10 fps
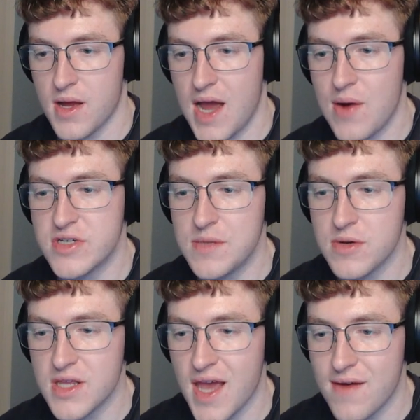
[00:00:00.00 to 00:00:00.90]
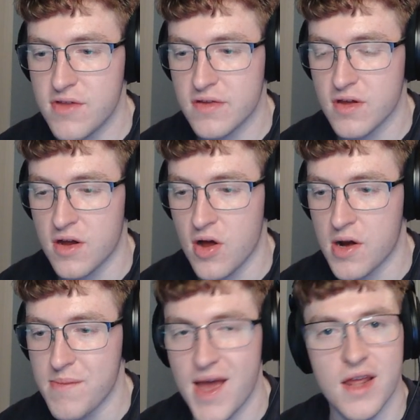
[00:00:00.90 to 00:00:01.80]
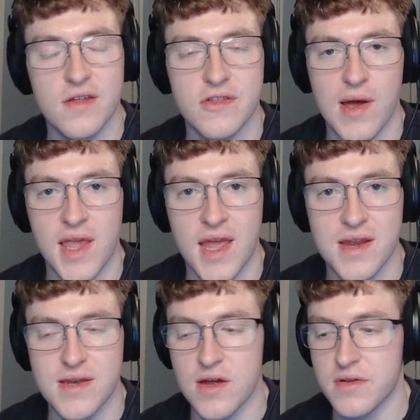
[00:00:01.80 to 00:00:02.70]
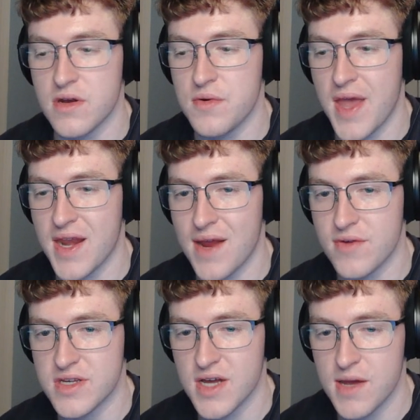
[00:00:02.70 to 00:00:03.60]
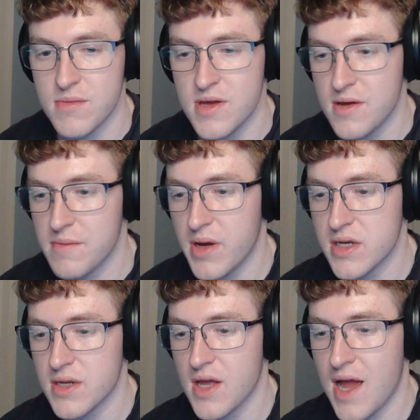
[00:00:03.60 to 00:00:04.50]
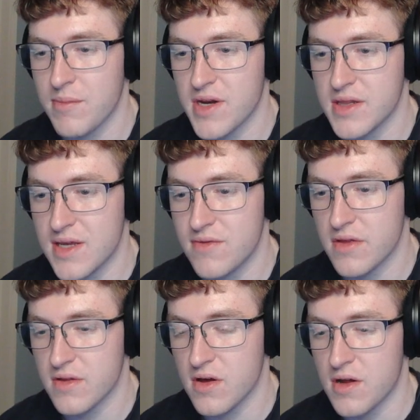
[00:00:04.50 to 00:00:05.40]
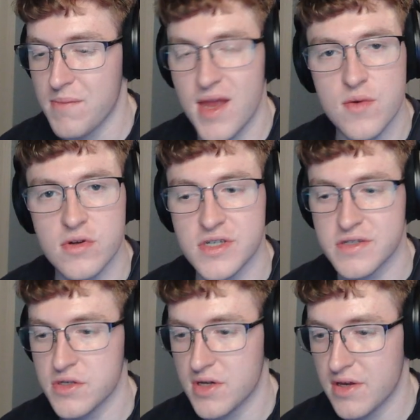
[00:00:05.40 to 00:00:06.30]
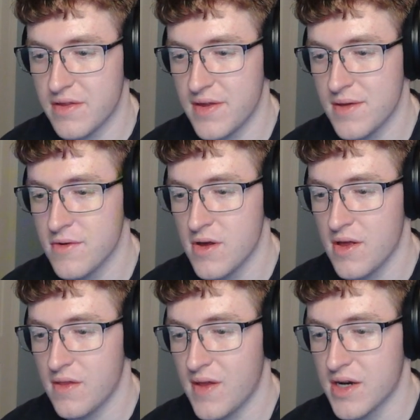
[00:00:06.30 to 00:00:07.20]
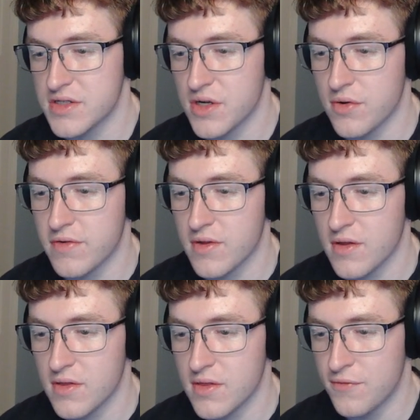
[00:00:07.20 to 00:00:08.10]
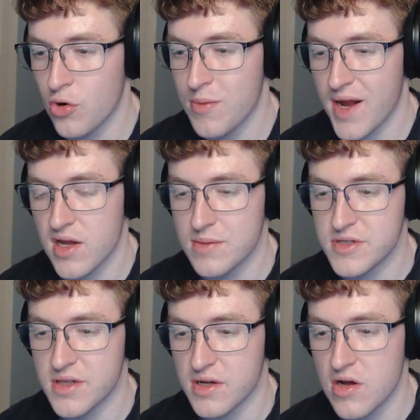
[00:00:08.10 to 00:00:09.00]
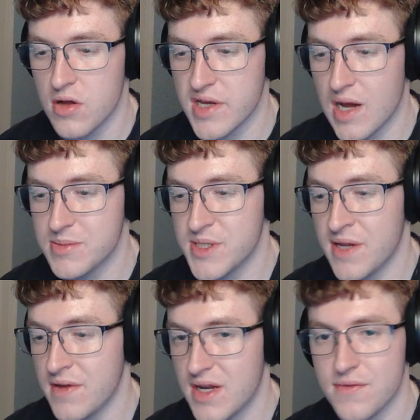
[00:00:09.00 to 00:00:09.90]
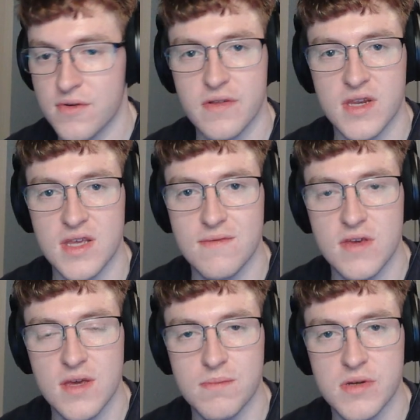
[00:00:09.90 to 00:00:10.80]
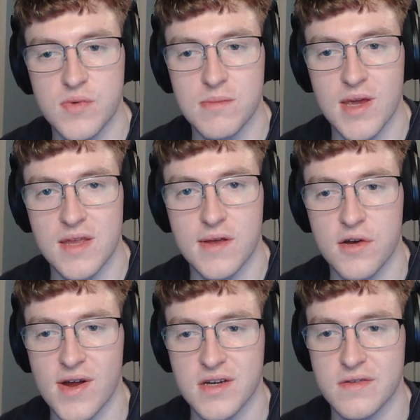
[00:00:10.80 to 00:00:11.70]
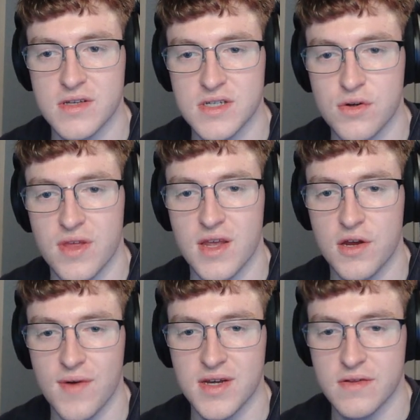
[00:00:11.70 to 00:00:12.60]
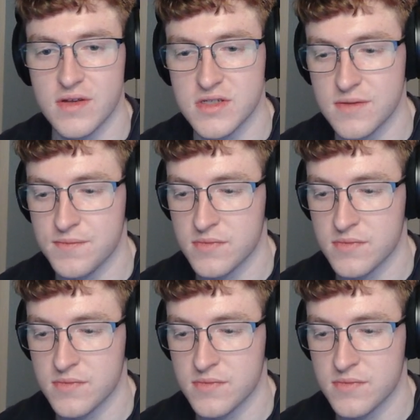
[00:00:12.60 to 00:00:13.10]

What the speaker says: I would typically have this on automatic so I get a dealt a new hand every time, but I'm going to leave this on manual just so you can see that it shows the 4-betting option, the calling option, and the difference in EV between making the correct decision or the incorrect decision.